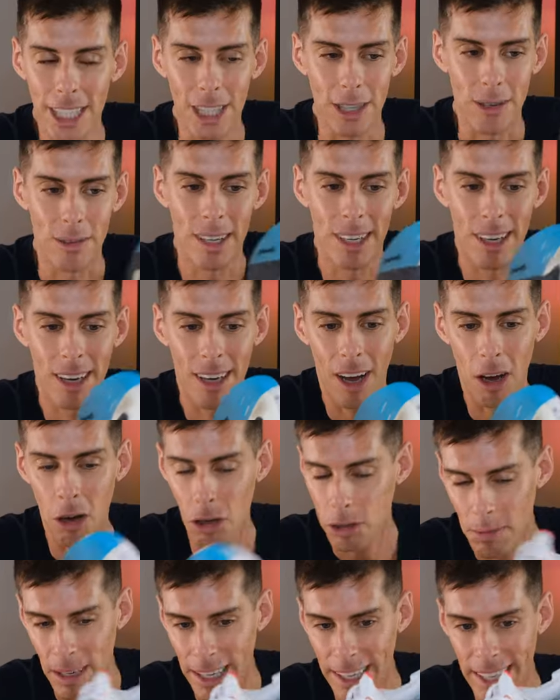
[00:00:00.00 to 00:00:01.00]
shoe.
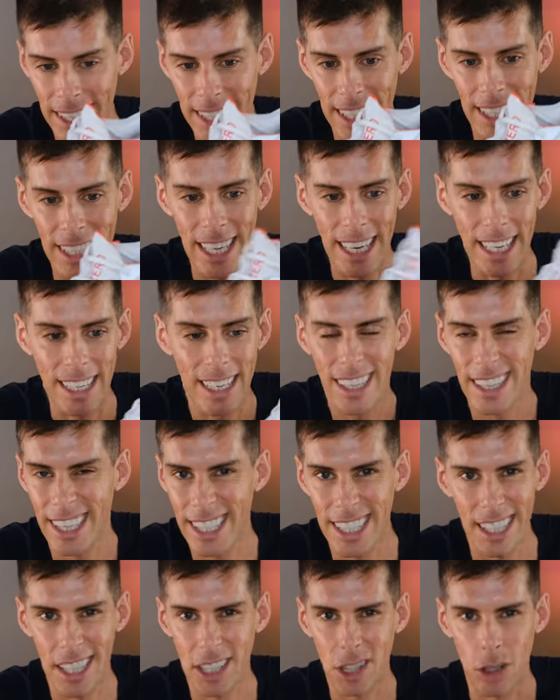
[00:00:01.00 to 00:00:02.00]
Ultimately, this is a
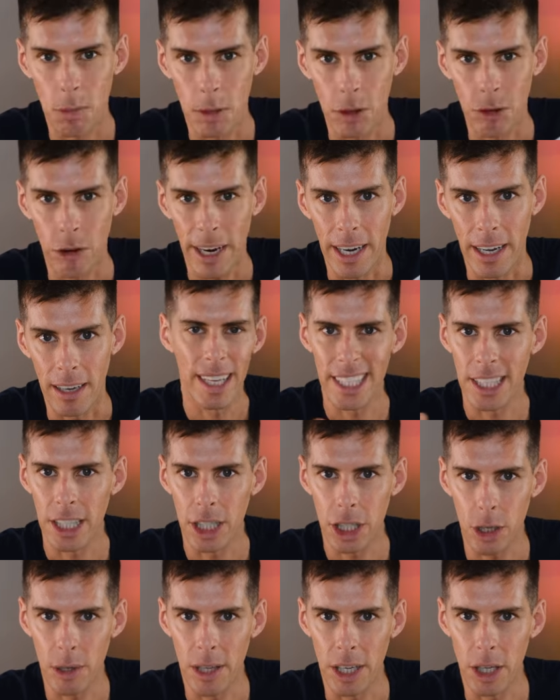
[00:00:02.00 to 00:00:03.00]
this is a super trainer. This is a
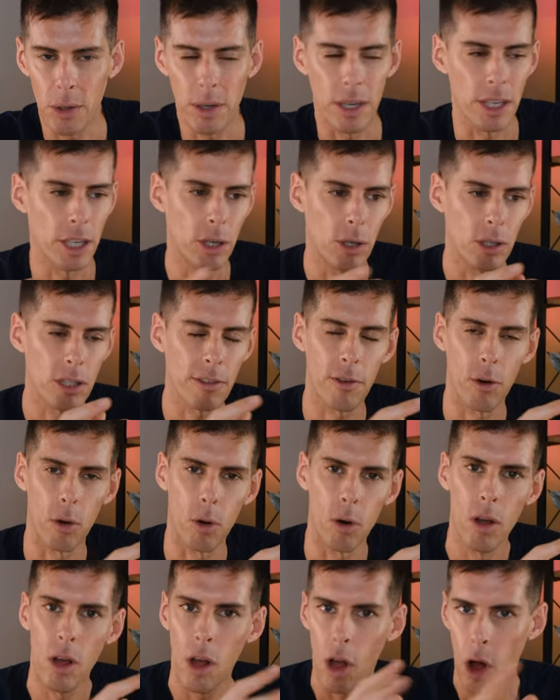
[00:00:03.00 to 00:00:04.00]
shoe that you can use
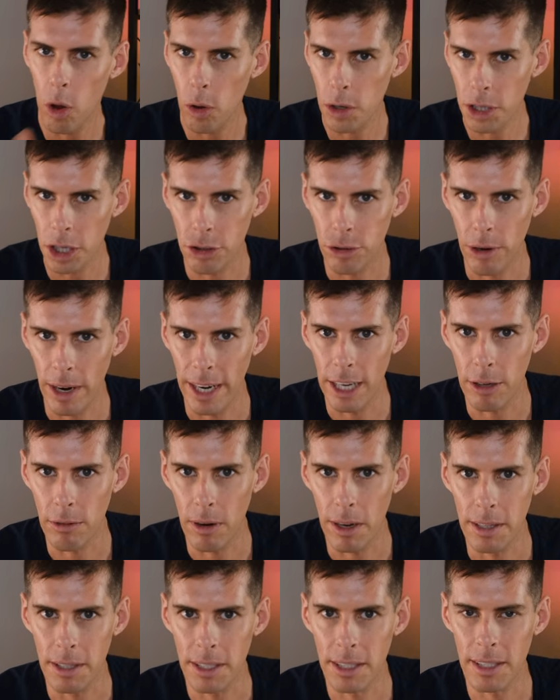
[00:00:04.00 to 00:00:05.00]
for all your training
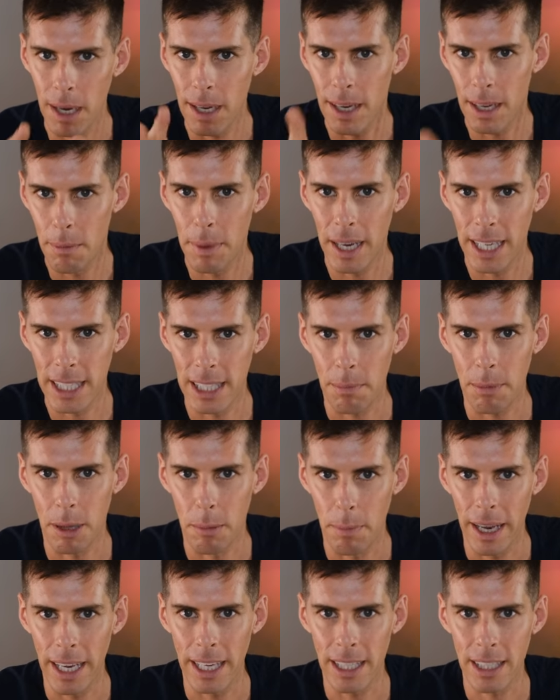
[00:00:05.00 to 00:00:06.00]
runs, but it picks up
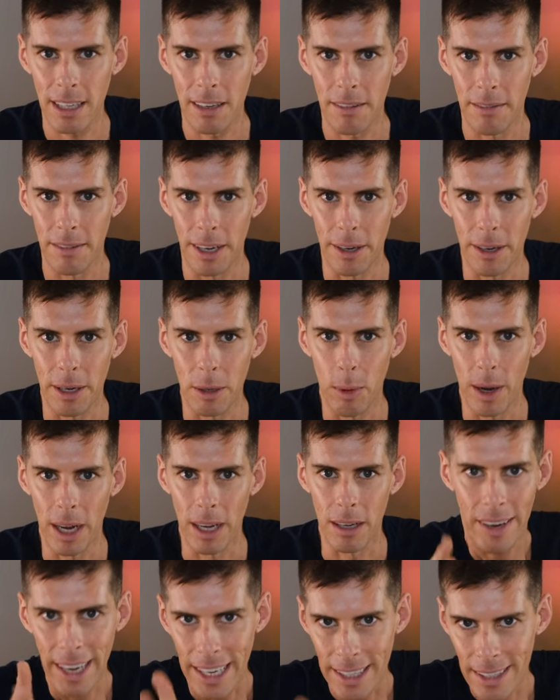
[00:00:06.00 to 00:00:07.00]
the pace very
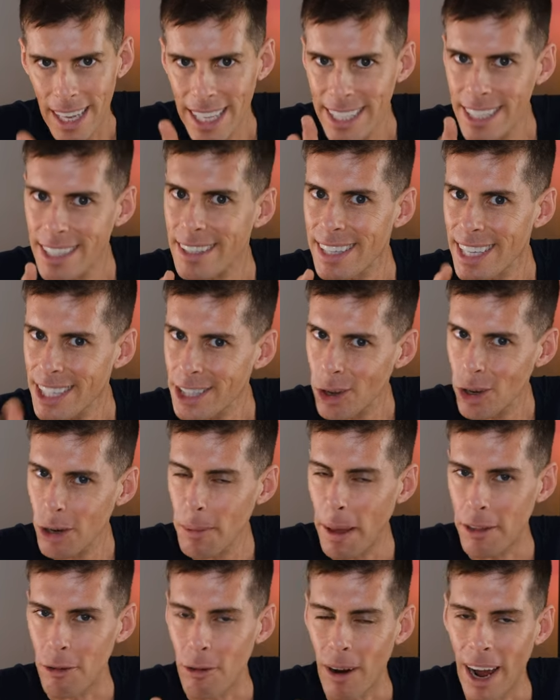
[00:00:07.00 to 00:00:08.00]
well. Okay, let's let's talk
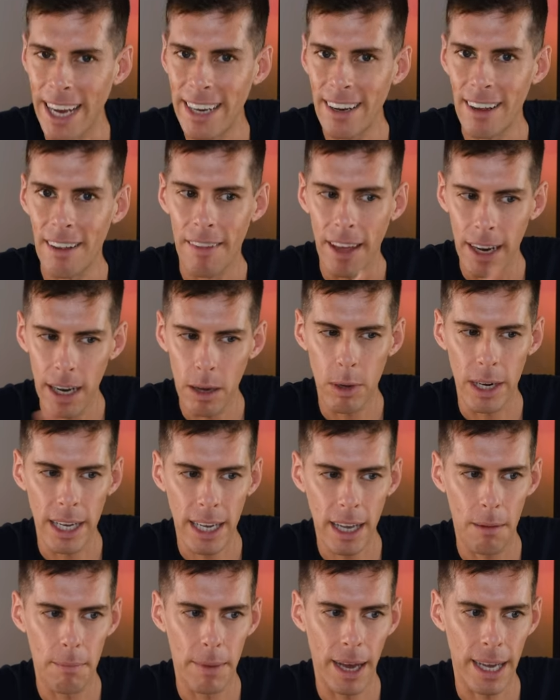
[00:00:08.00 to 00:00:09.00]
about the ride. Then I want to
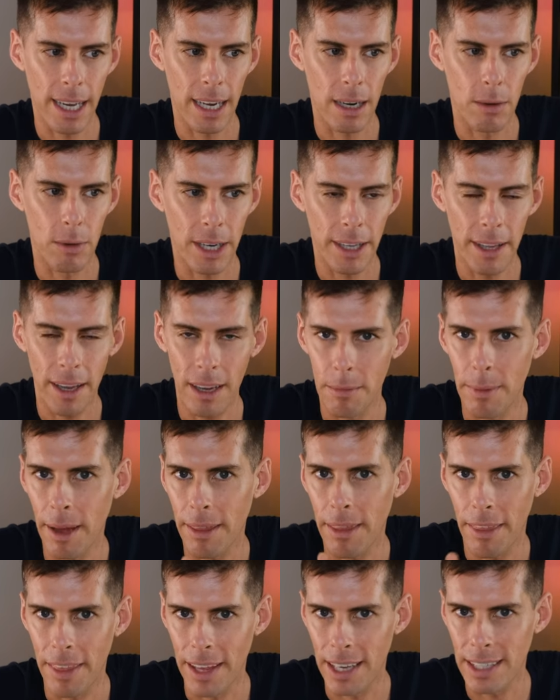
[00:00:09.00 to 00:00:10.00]
come back and I want to tell you
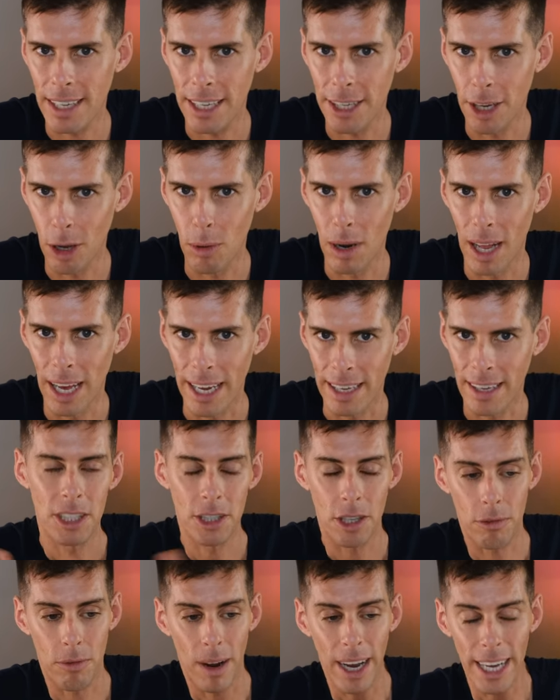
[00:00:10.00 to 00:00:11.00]
about the things I don't like.
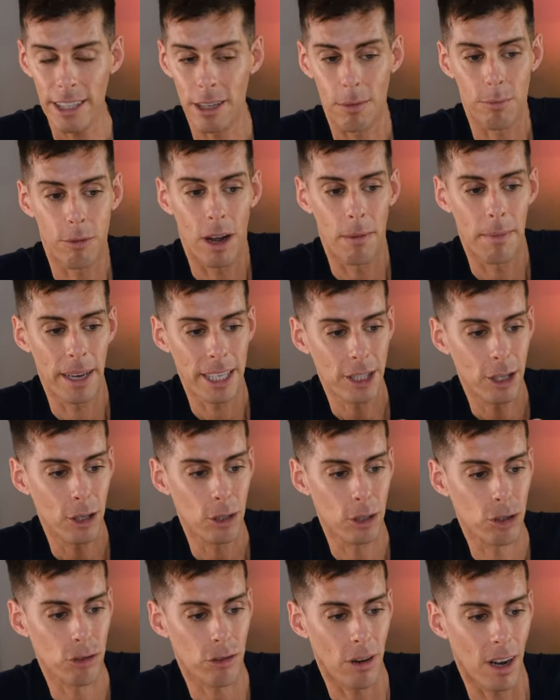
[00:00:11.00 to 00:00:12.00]
So the ride of the Prime
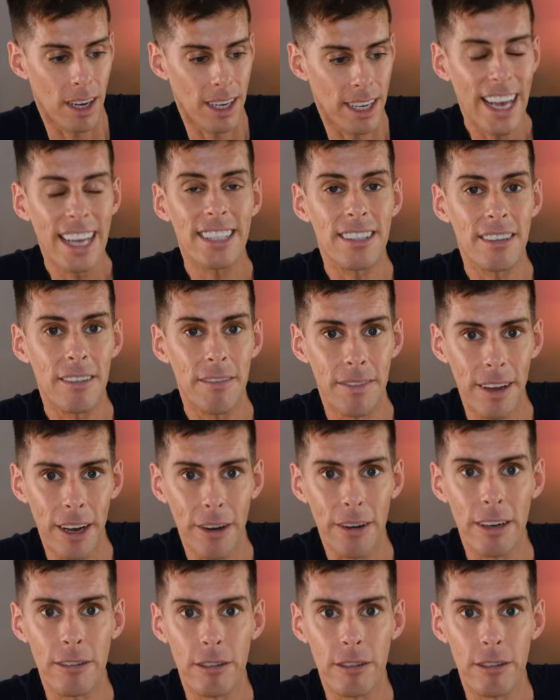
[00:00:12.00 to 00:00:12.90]
X2 Strung, it's very